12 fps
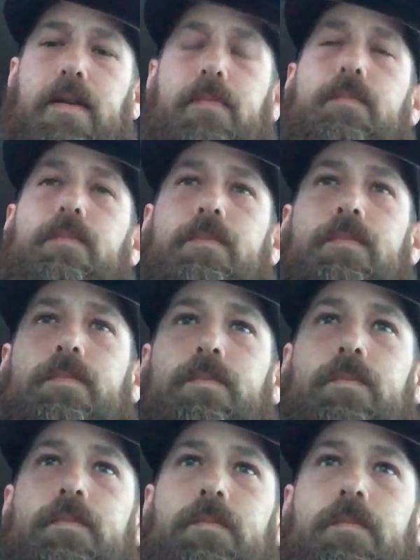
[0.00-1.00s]

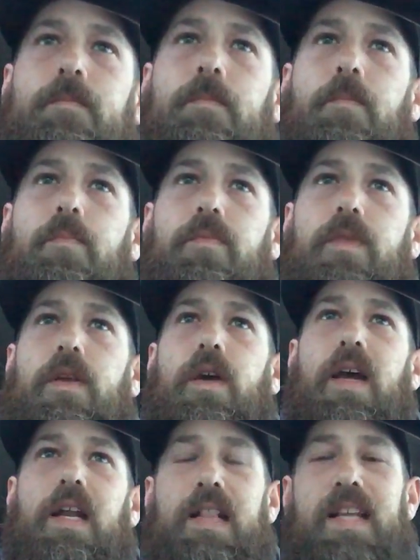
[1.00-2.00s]

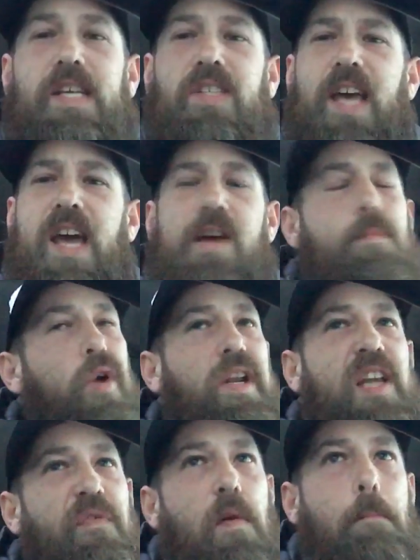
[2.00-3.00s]
And at least take them on
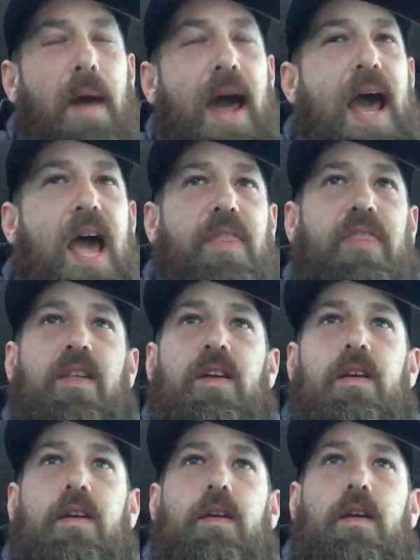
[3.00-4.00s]
a different path
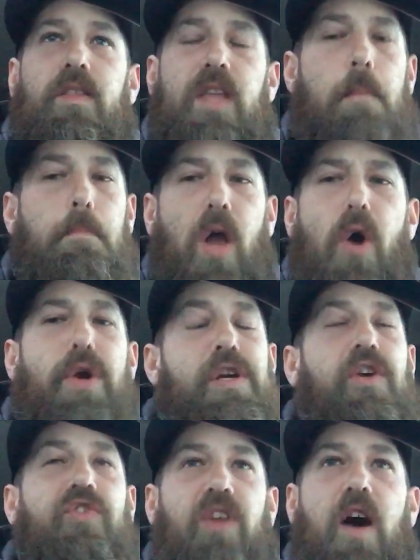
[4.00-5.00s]
than blowing
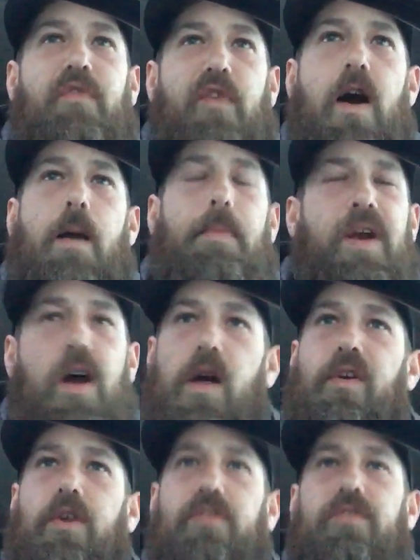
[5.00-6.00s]
yourself up in others.